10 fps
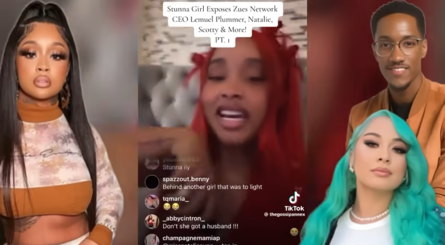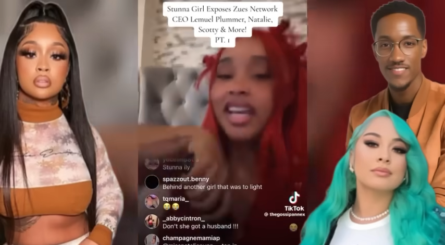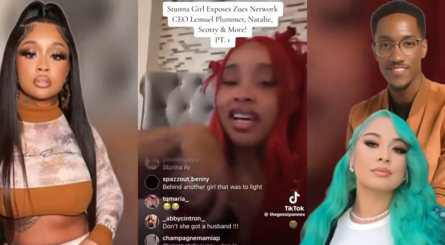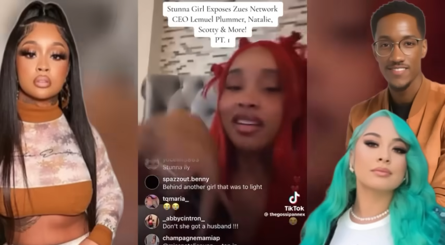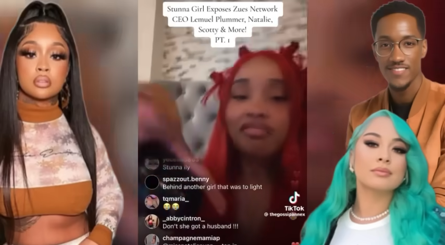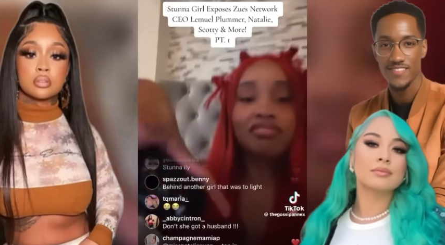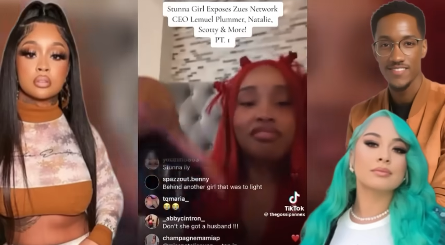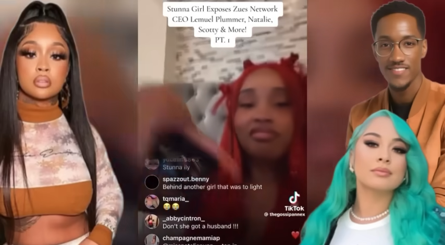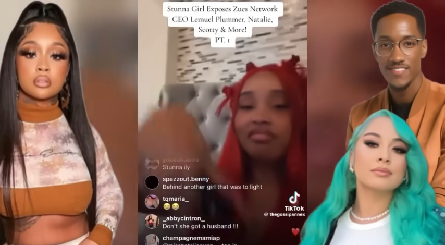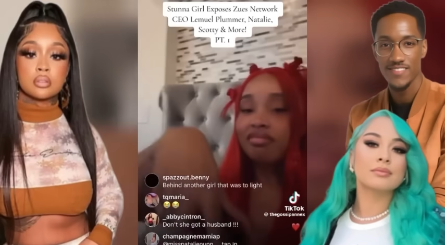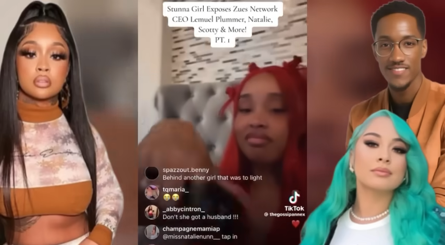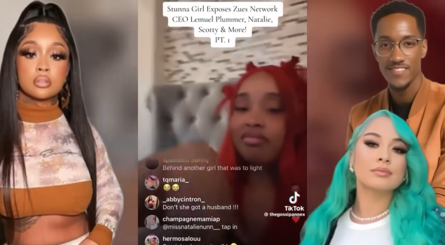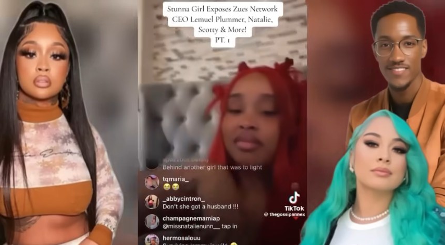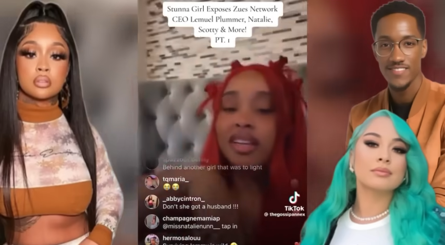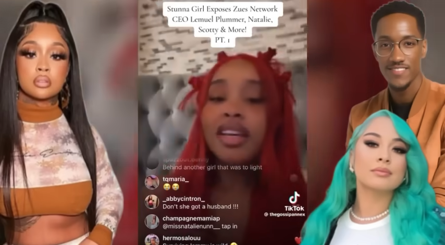Speaker 1: Nigga, mm, mm,
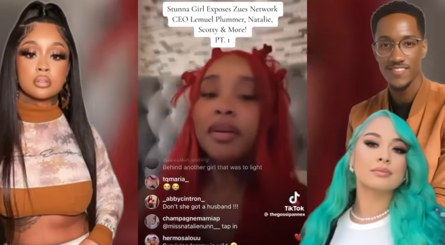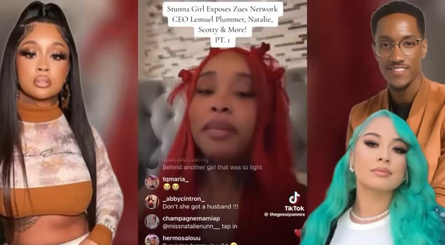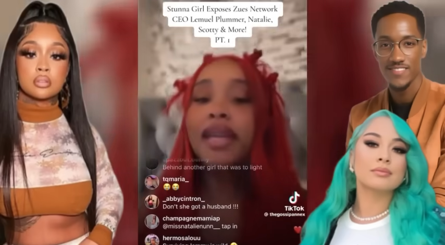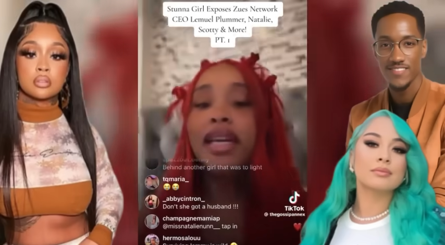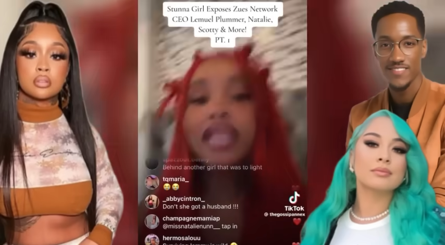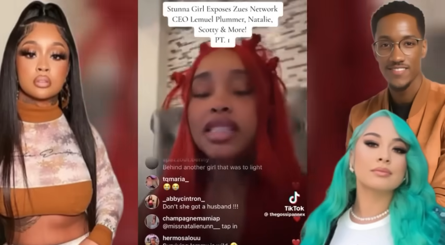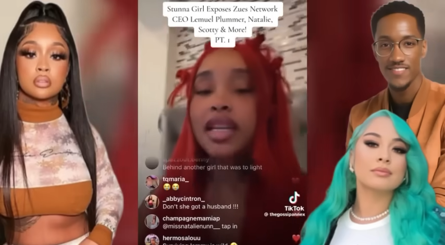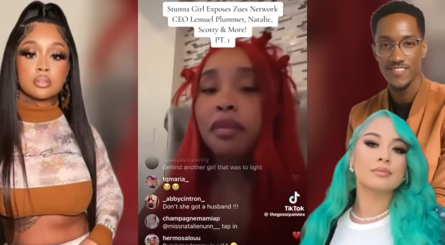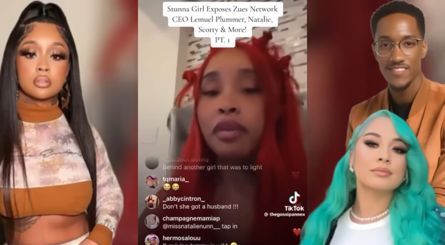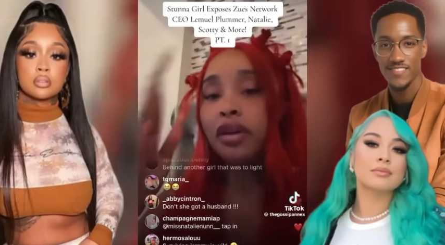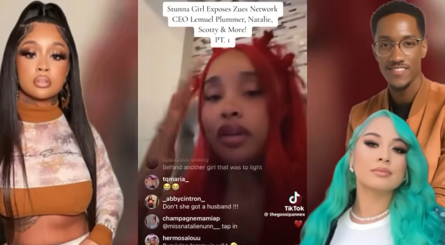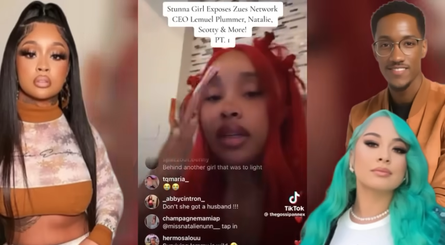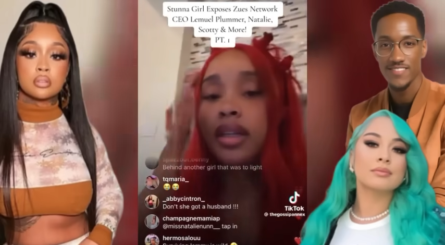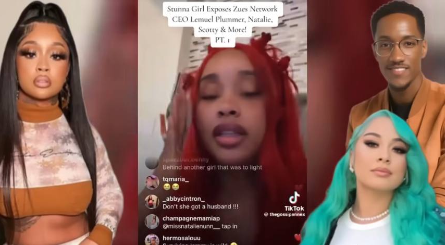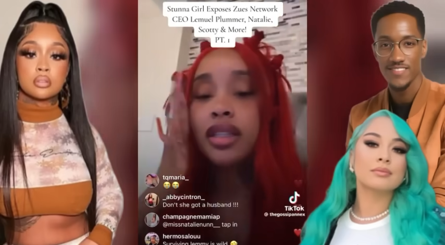mm. But yeah, that shit I put
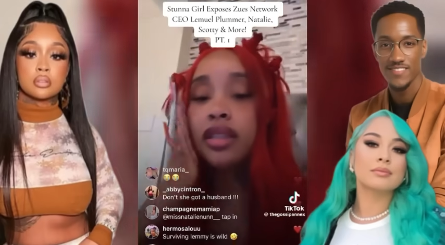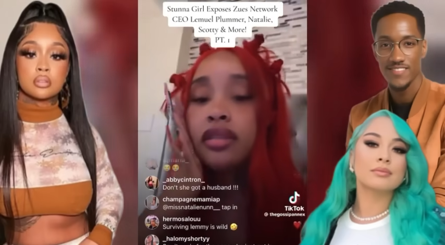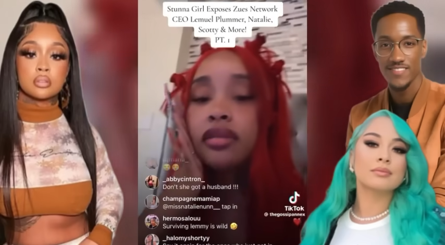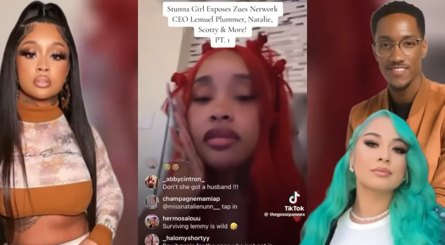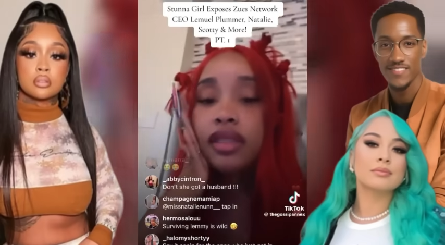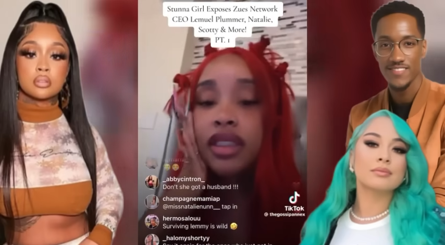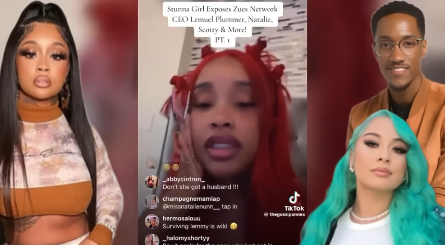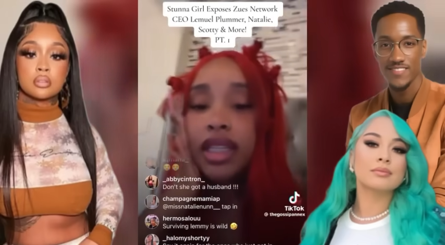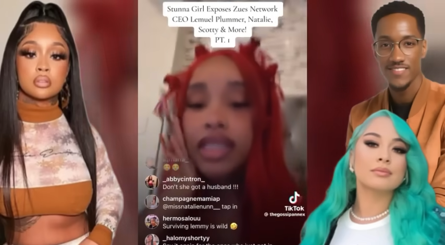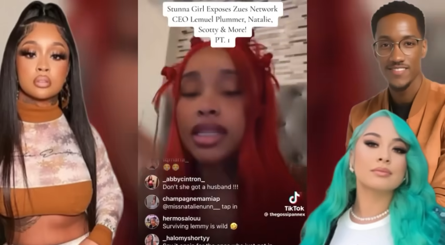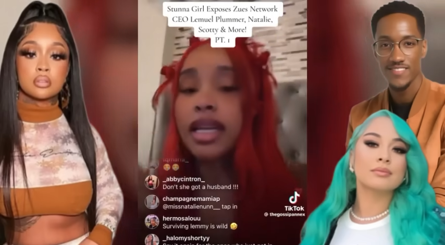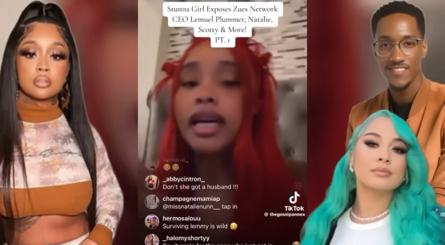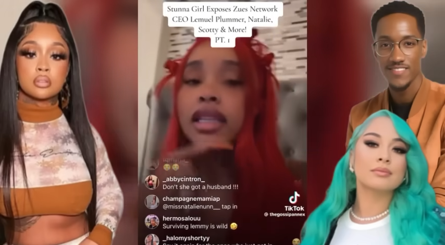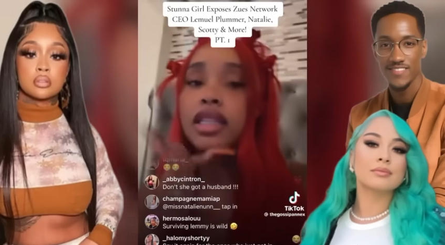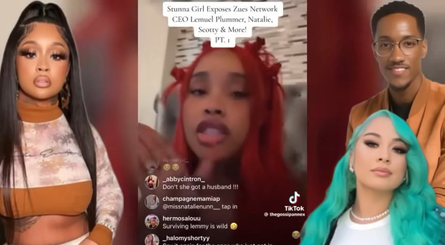on, uh, let's get into
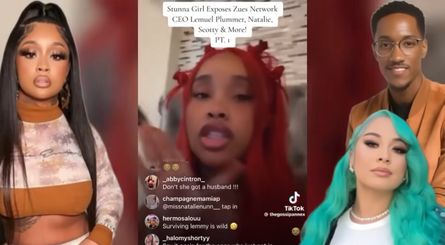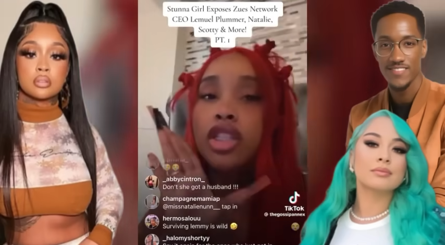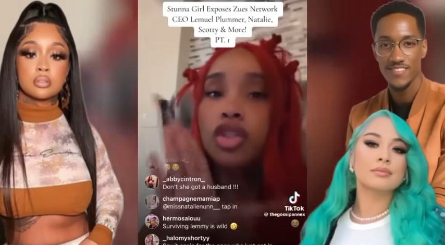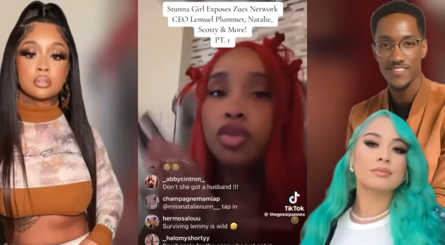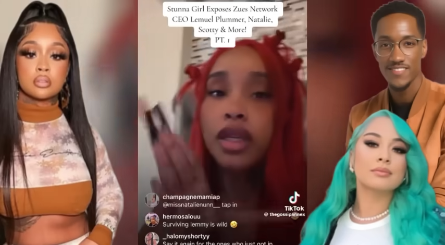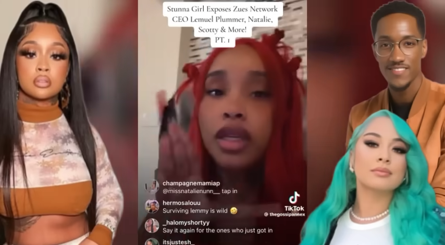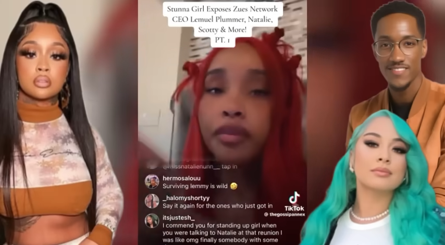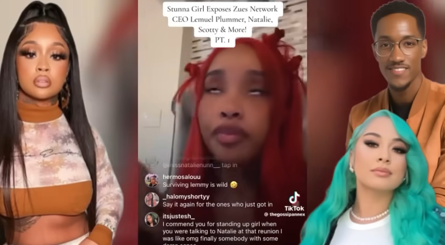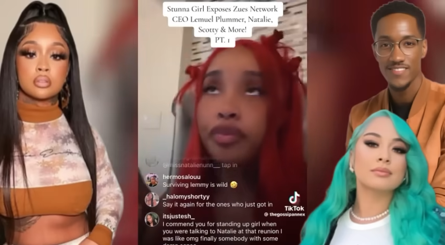that, the, the tweet.